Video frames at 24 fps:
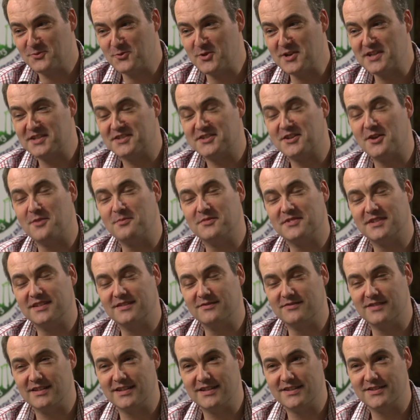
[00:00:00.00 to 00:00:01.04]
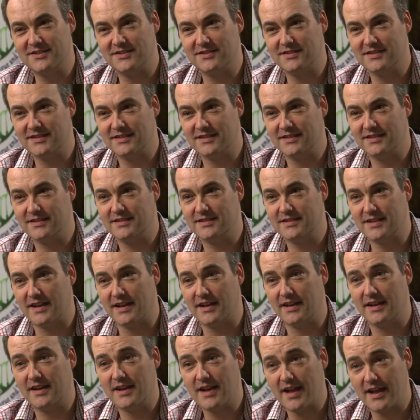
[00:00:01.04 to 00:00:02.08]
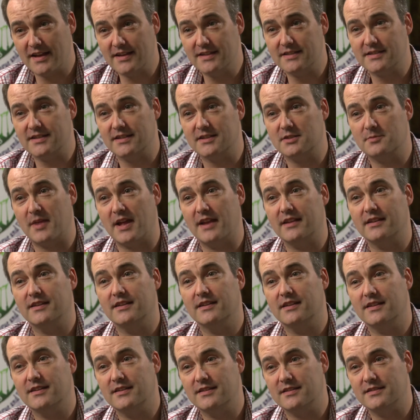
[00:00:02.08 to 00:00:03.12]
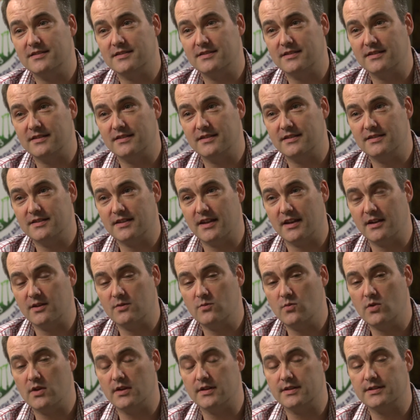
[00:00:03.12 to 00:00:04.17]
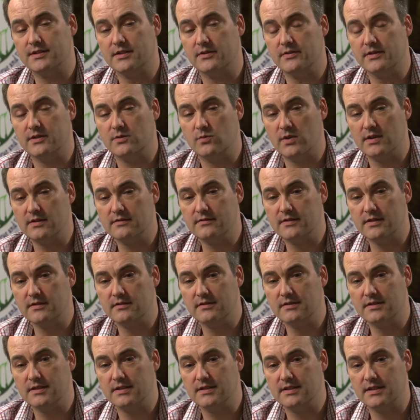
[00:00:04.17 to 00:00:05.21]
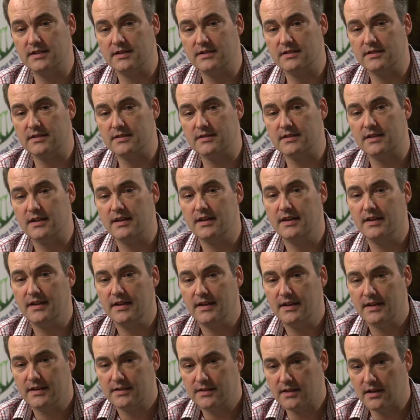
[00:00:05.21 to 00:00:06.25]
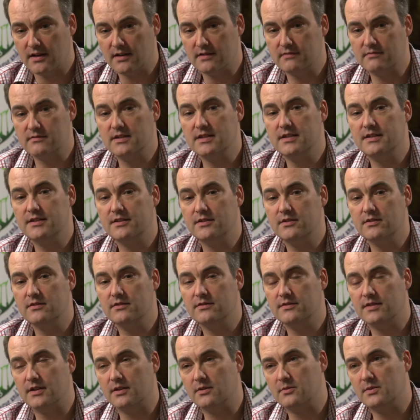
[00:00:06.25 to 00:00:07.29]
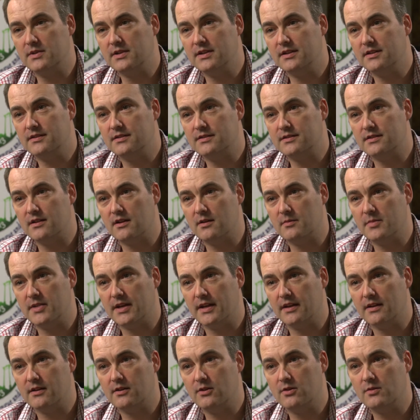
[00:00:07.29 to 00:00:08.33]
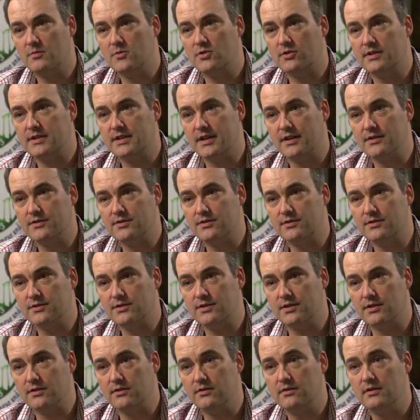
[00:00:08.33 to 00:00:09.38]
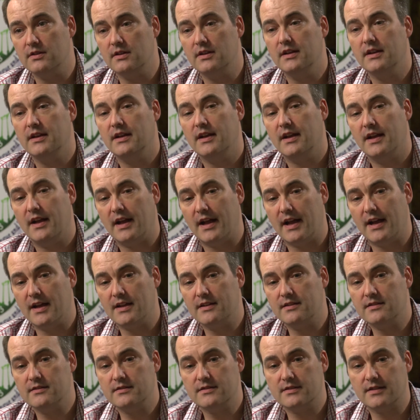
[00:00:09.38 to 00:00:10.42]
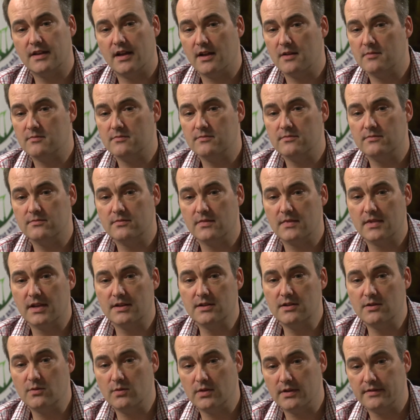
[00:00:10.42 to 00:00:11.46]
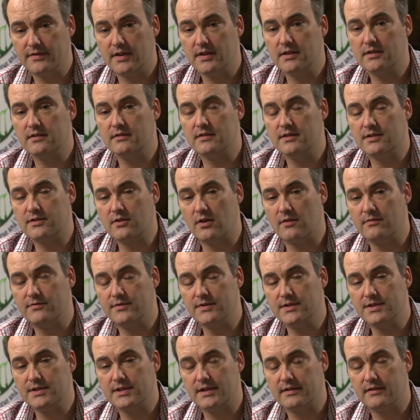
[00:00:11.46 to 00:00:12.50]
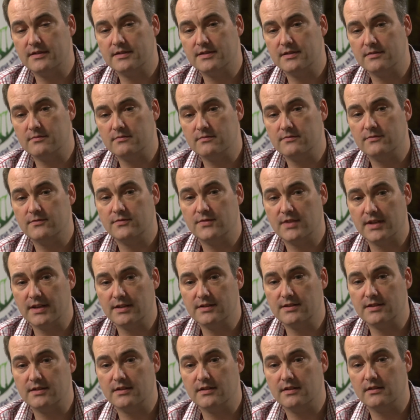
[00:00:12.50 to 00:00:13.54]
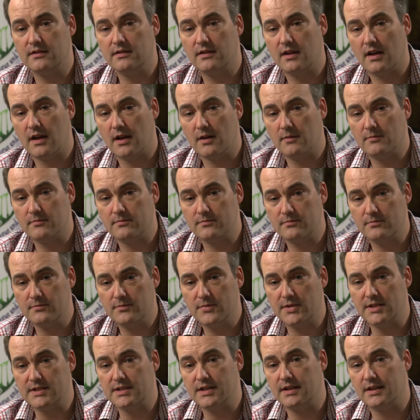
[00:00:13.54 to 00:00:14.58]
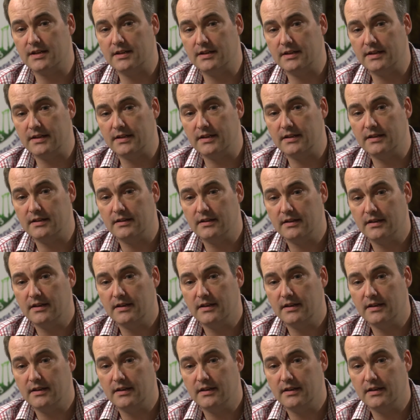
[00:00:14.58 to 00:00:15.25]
stumped in relation to dengue, and it's expanding and it's getting worse. So it's one of those diseases that I really do think we need to start paying a lot more attention to. And you will have heard at this conference, there are some things that are particularly